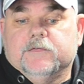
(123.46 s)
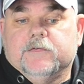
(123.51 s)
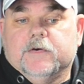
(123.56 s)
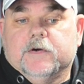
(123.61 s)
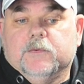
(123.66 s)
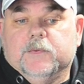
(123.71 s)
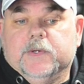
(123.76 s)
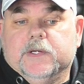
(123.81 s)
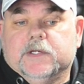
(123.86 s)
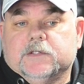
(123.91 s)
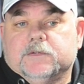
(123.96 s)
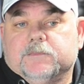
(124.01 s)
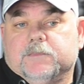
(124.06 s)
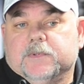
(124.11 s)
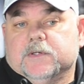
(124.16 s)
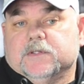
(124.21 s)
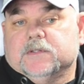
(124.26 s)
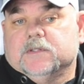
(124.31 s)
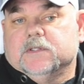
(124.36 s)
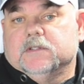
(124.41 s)
And if our weakest
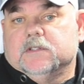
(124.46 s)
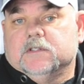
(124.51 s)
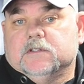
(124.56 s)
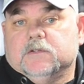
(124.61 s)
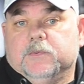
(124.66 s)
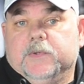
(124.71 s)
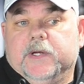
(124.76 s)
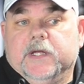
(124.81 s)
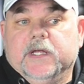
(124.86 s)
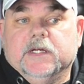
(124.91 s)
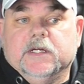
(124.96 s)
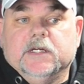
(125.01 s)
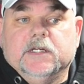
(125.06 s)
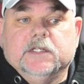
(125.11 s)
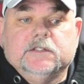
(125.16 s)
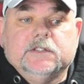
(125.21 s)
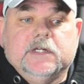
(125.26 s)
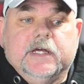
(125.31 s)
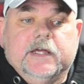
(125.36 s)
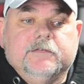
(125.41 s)
person's a tweed and
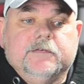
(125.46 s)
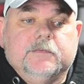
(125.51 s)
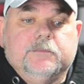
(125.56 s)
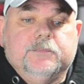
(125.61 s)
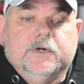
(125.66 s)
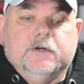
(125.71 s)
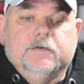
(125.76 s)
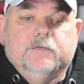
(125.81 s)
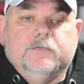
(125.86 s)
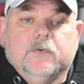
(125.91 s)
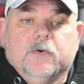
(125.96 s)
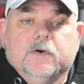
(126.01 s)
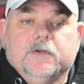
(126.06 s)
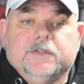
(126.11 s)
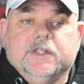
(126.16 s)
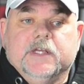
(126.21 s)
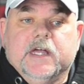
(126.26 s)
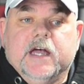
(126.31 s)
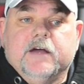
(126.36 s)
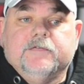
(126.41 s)
he's not even putting
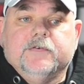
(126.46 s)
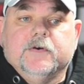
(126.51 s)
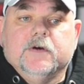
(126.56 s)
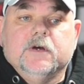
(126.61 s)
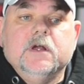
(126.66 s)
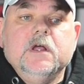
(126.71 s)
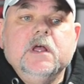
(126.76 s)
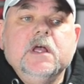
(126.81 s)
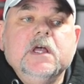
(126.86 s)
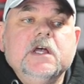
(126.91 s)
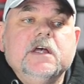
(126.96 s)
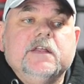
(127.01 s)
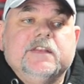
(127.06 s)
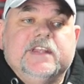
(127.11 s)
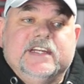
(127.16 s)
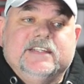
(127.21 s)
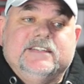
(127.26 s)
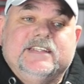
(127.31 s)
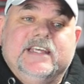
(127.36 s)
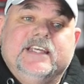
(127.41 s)
forth the effort
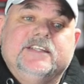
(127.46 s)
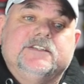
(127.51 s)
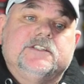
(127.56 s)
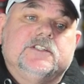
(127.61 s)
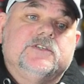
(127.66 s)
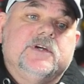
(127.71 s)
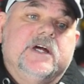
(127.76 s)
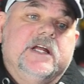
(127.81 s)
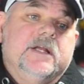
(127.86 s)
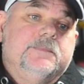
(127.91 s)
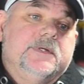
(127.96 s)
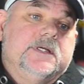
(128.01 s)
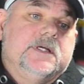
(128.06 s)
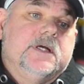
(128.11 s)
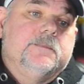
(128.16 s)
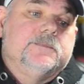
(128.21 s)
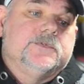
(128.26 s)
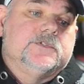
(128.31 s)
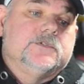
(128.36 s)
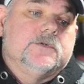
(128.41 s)
that it takes to try to
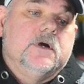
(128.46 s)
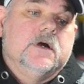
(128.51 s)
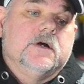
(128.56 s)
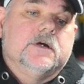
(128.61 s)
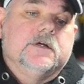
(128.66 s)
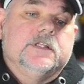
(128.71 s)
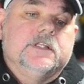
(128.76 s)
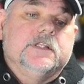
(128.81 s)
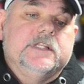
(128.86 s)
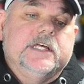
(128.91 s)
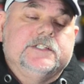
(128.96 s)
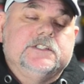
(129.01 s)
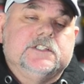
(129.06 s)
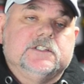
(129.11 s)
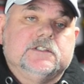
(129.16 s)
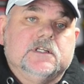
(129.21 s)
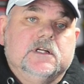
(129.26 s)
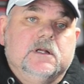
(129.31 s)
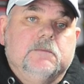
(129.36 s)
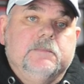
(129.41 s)
become stronger, then that's
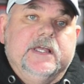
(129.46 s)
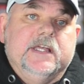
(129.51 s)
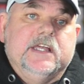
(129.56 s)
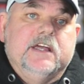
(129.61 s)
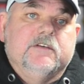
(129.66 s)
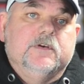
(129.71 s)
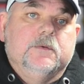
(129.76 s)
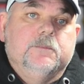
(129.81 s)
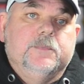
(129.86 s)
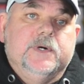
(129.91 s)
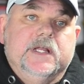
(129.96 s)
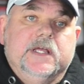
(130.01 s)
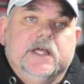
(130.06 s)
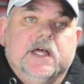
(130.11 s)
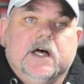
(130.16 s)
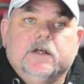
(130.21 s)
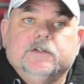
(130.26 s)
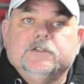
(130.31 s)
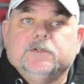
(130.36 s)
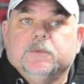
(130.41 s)
just going to make
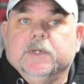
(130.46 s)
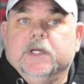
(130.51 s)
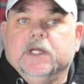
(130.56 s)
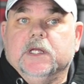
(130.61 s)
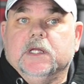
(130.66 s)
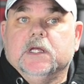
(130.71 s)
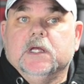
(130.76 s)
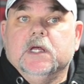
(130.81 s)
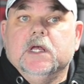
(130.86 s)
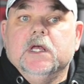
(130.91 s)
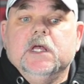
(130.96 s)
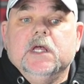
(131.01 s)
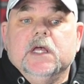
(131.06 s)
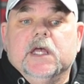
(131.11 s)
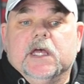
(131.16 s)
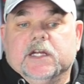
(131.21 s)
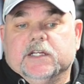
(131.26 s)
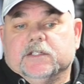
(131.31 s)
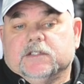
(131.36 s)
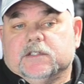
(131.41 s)
everybody else weak,
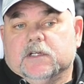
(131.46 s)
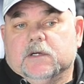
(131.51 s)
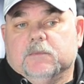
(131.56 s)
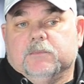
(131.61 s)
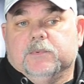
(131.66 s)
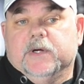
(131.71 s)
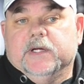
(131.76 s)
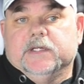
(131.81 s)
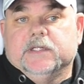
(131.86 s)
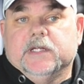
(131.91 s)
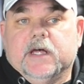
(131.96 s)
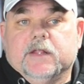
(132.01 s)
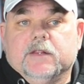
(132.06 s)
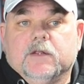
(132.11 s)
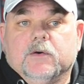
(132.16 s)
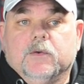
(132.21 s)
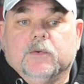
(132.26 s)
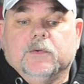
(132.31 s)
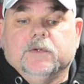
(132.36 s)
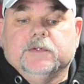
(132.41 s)
and it's going to bring
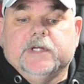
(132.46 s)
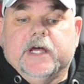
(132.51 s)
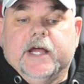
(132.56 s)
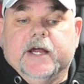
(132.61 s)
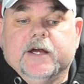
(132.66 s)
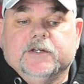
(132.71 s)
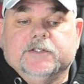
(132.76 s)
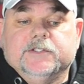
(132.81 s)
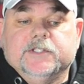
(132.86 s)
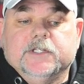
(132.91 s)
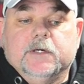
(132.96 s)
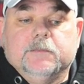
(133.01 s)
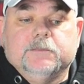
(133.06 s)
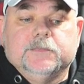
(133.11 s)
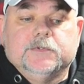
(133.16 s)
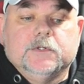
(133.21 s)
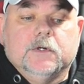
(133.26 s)
down the whole entire gym.